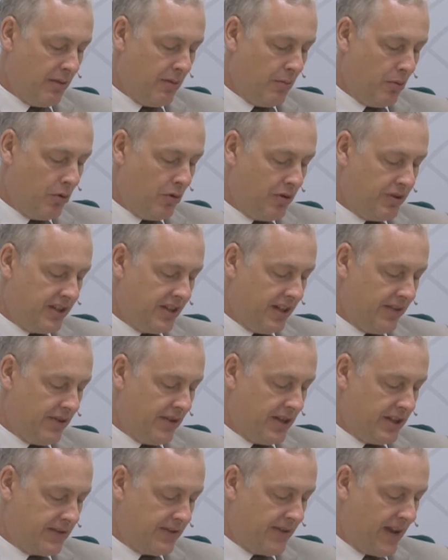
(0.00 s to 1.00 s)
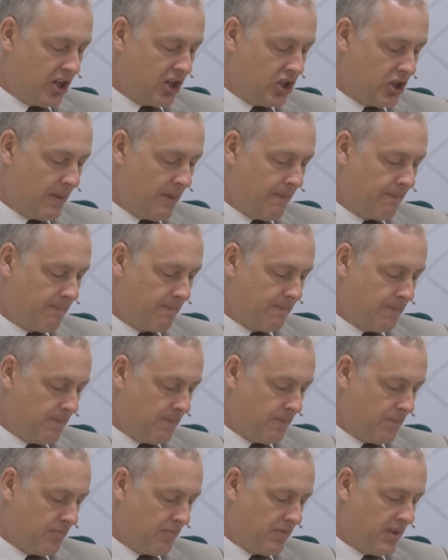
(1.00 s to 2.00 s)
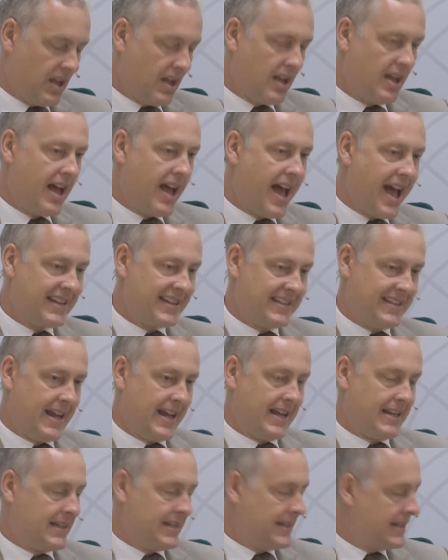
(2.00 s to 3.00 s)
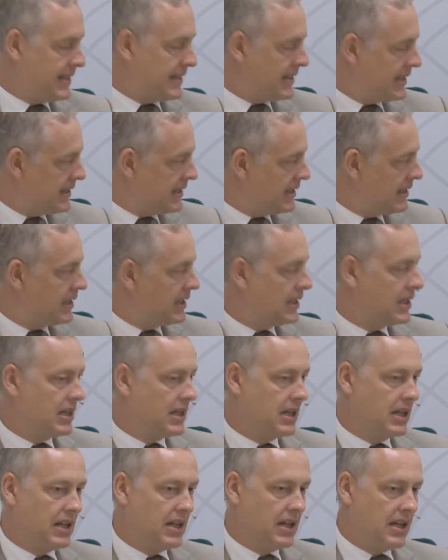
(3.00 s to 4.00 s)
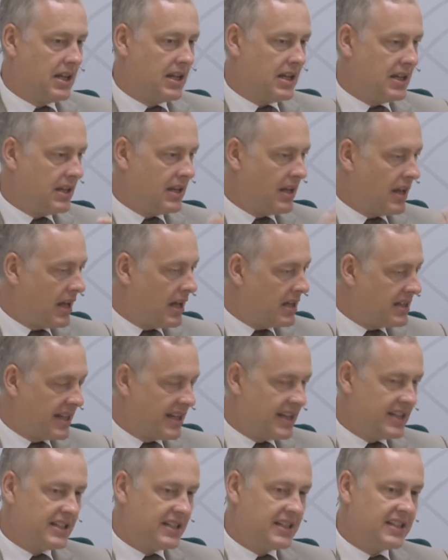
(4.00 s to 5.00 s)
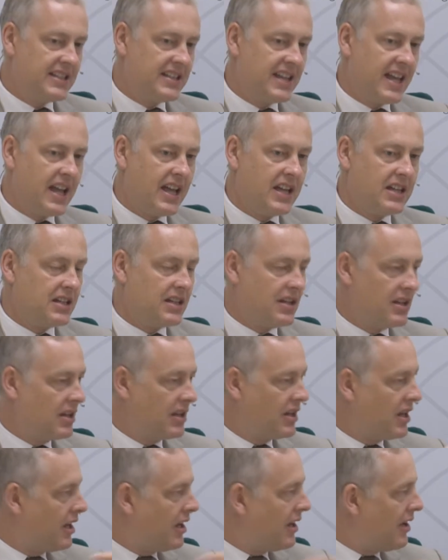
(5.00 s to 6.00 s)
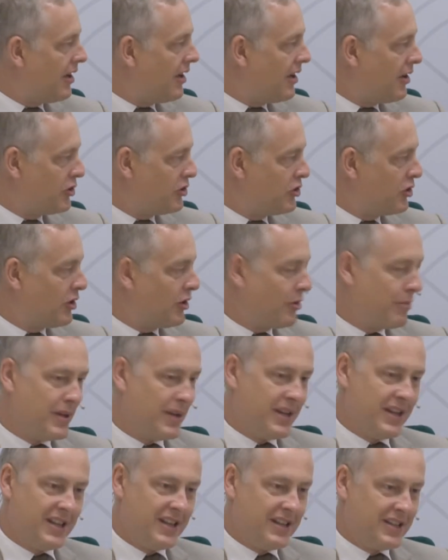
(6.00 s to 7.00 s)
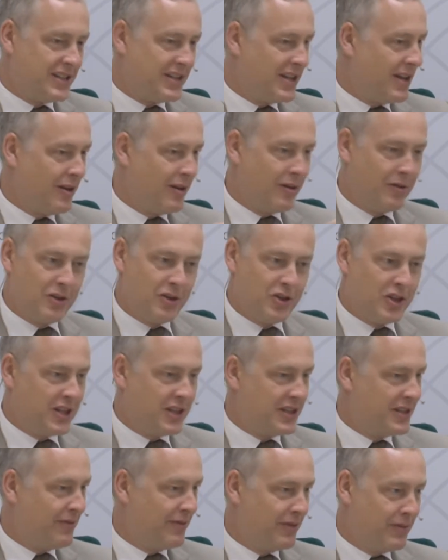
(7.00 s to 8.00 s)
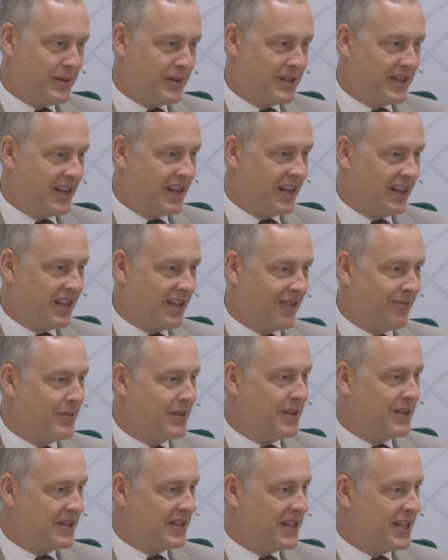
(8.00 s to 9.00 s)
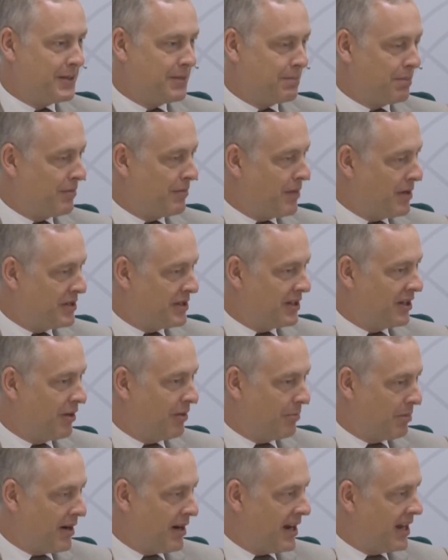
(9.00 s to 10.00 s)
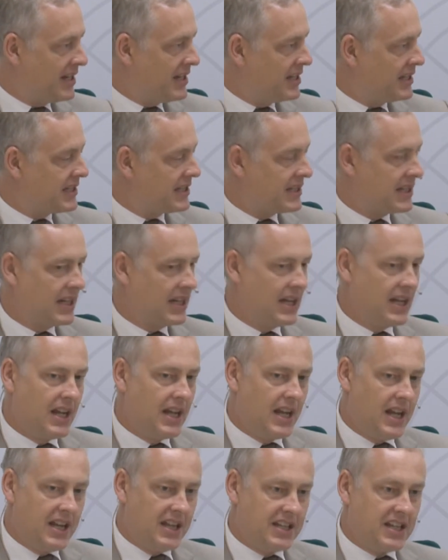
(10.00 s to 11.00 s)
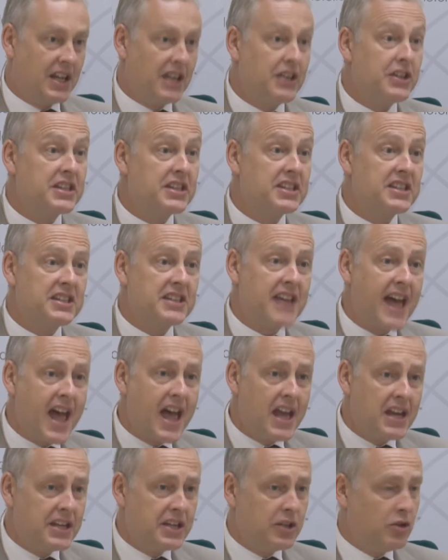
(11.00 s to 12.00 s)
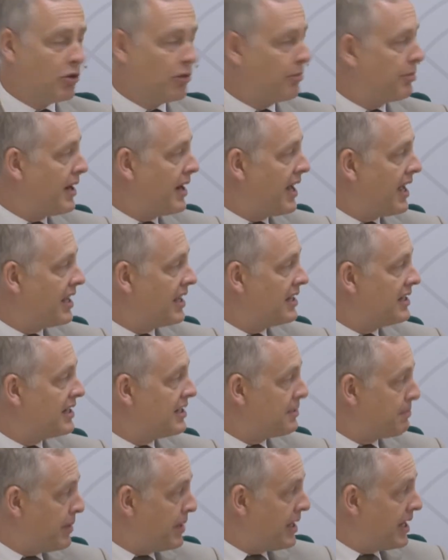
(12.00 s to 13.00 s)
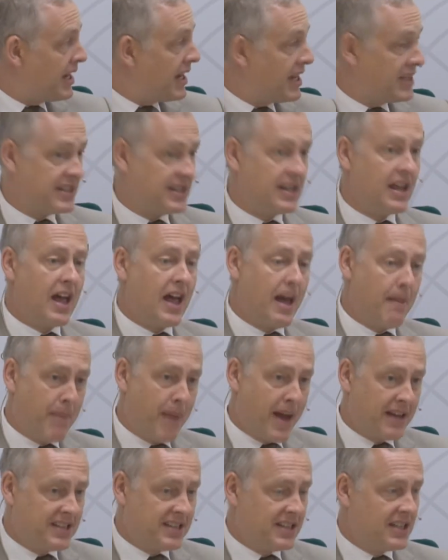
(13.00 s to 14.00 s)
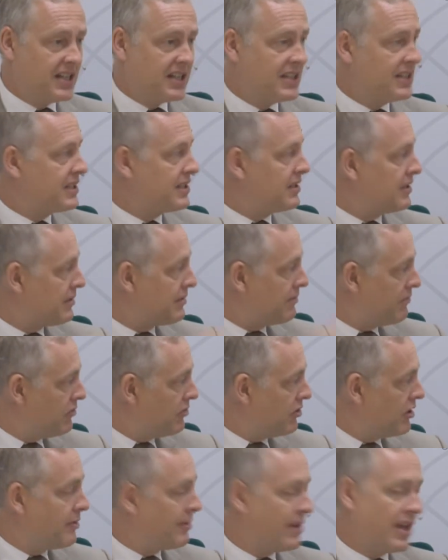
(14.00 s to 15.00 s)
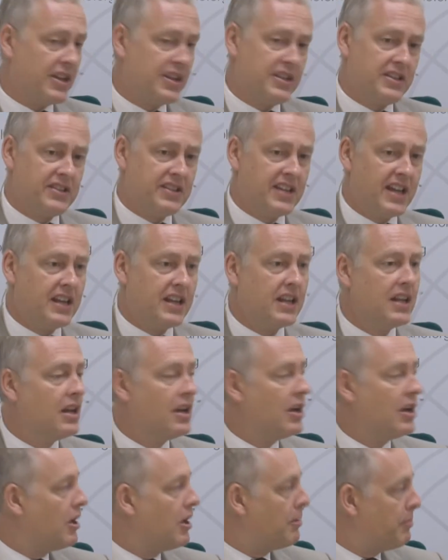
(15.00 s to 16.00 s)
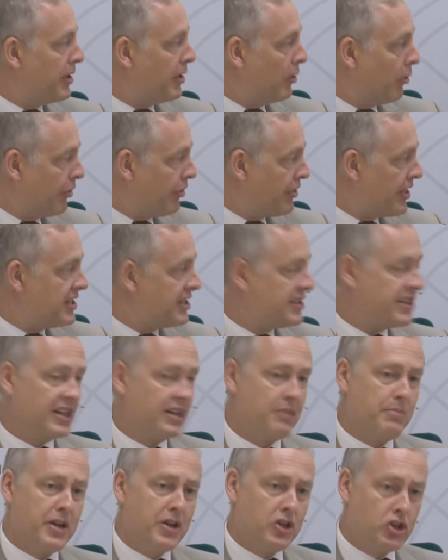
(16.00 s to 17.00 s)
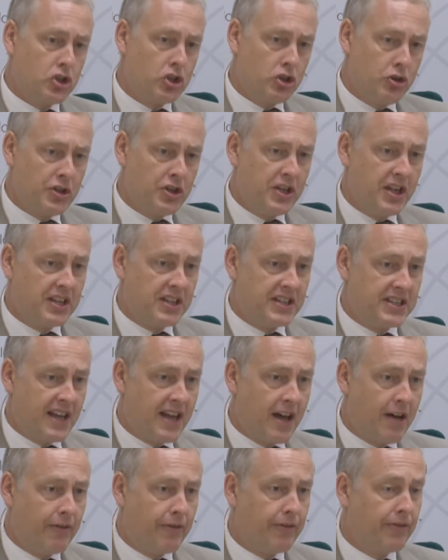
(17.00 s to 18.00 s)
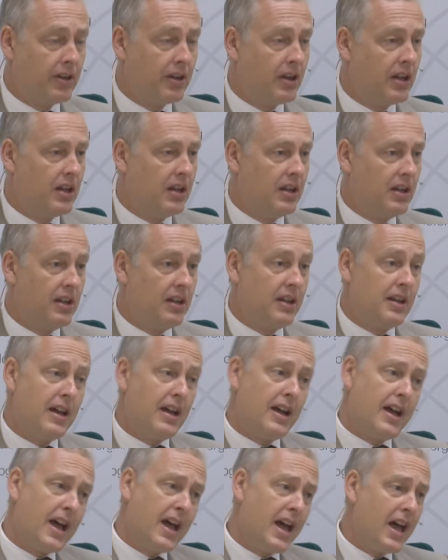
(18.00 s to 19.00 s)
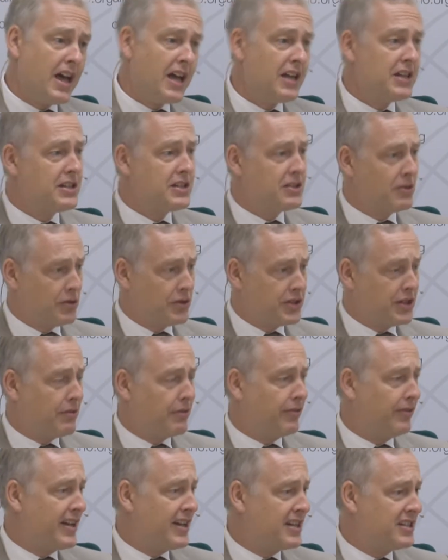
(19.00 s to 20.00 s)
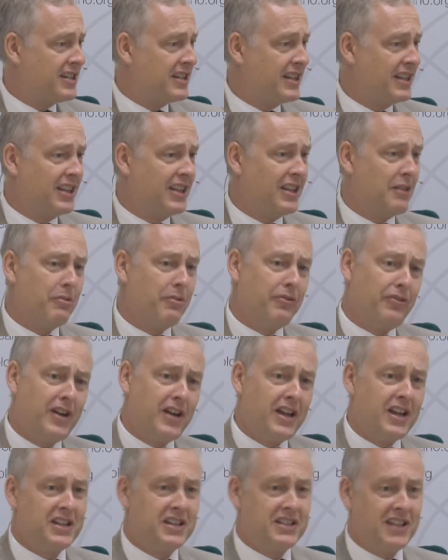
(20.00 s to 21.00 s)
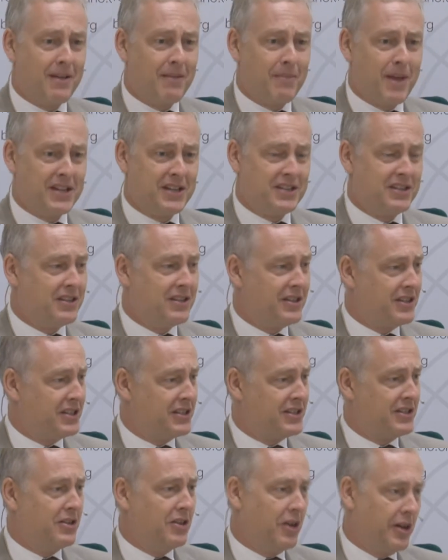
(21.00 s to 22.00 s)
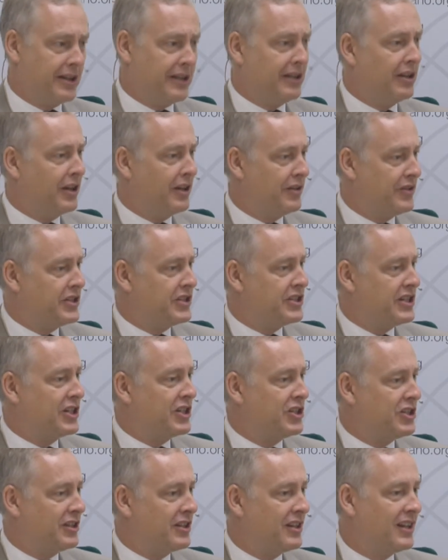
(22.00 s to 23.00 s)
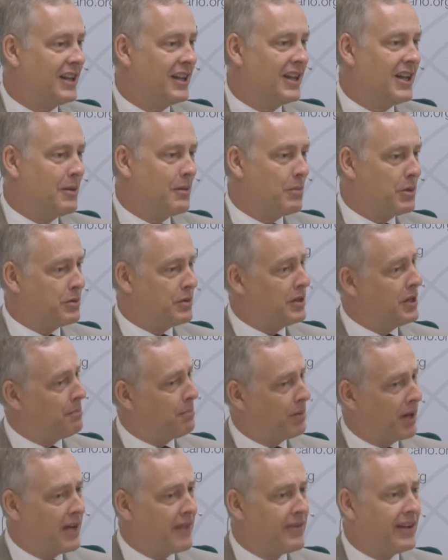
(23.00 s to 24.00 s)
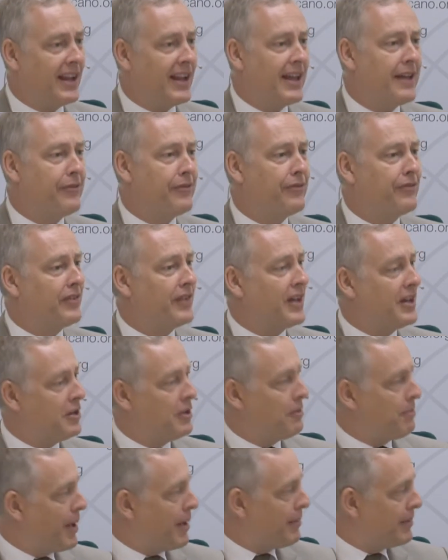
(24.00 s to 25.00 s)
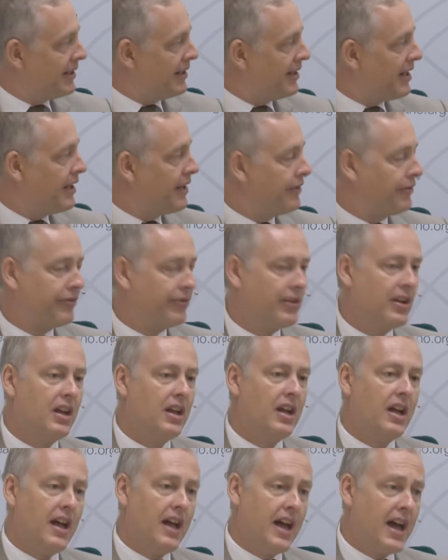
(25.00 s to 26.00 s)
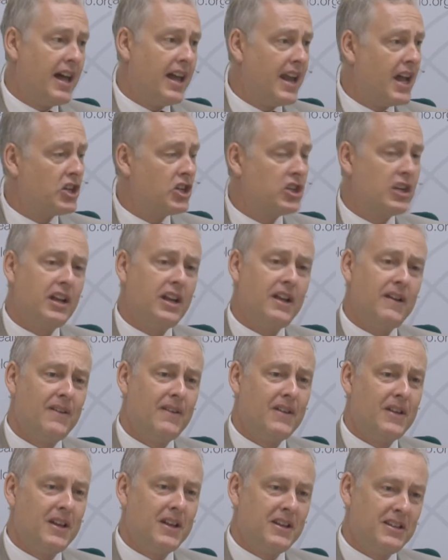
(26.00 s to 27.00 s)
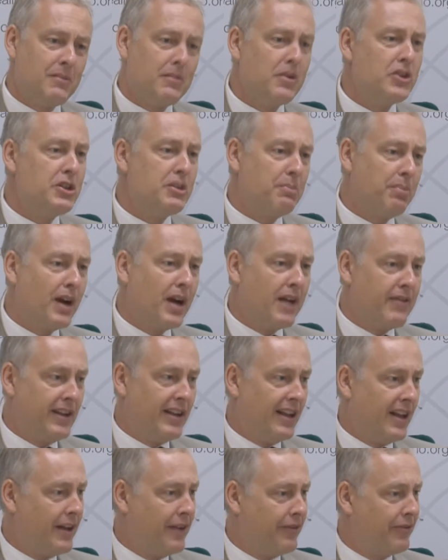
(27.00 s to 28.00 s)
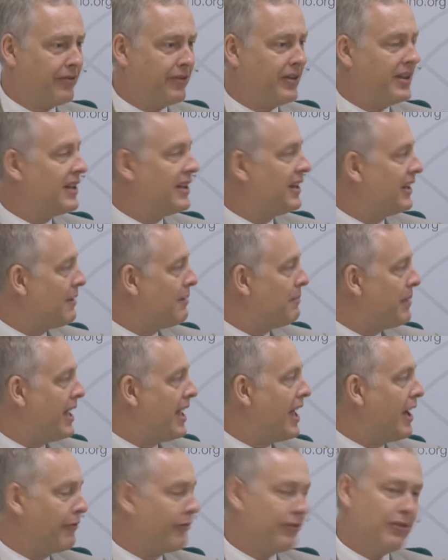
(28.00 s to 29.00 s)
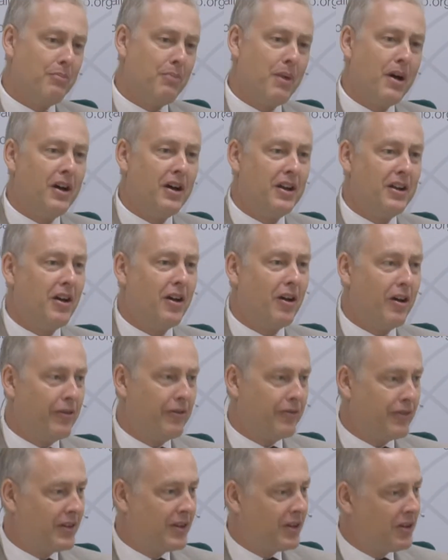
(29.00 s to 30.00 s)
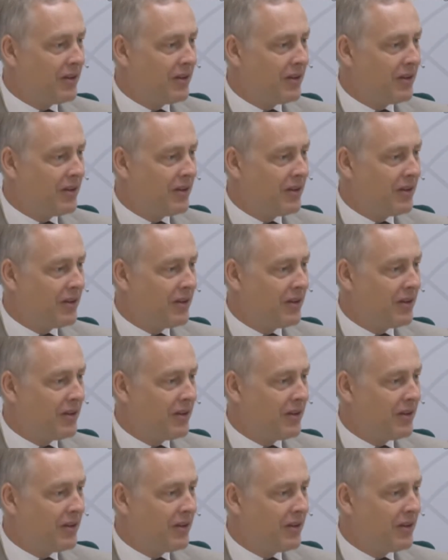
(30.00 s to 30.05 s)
in a more diverse fashion. Assets. As others have said, our job is no longer just influencing other governments, it's promoting our brands. It's understanding your brand, it's being, as ambassadors, as Jérôme and others have said, being authentic, being true to yourself, and also reflecting that I'm afraid as an ambassador there's not a lot of distinction between your private life and your public life. And actually, sometimes your private life can be a helpful part of